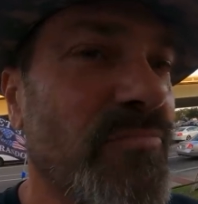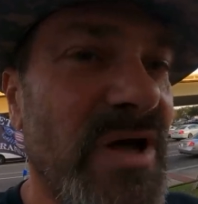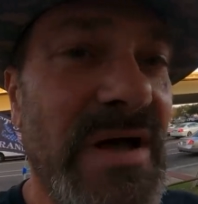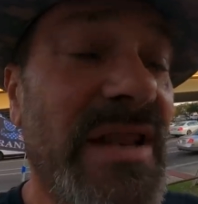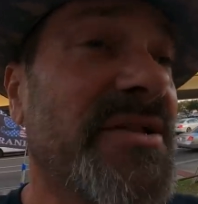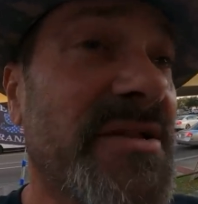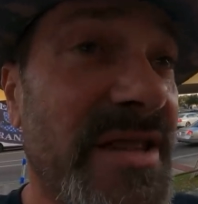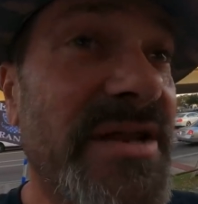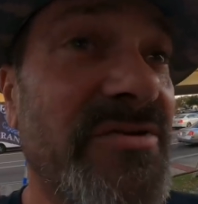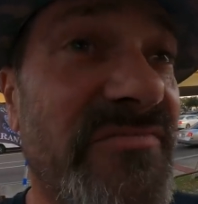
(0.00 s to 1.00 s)
but I listened to
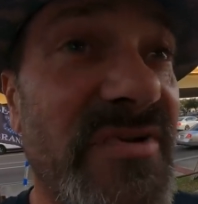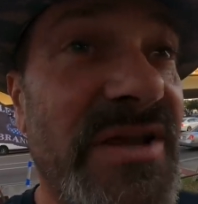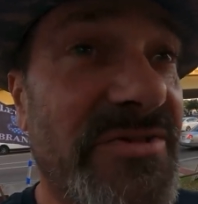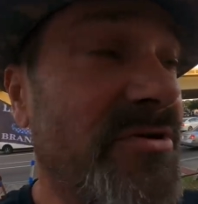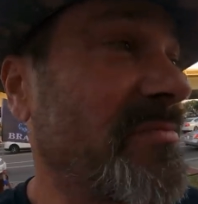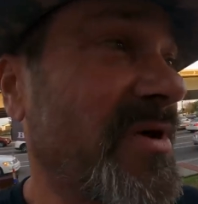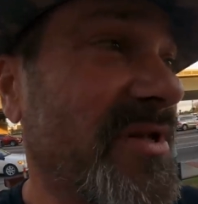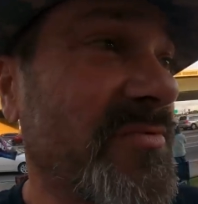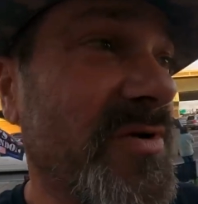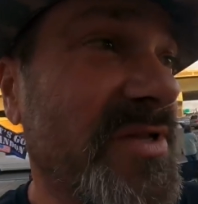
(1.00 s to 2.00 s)
that dude for like 30
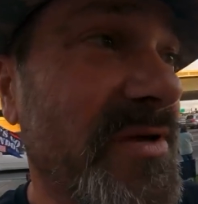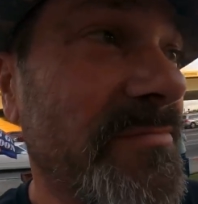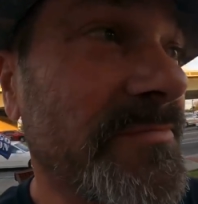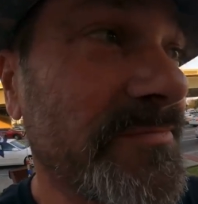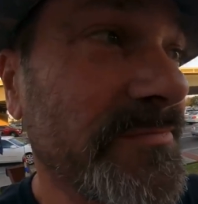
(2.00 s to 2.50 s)
minutes one time.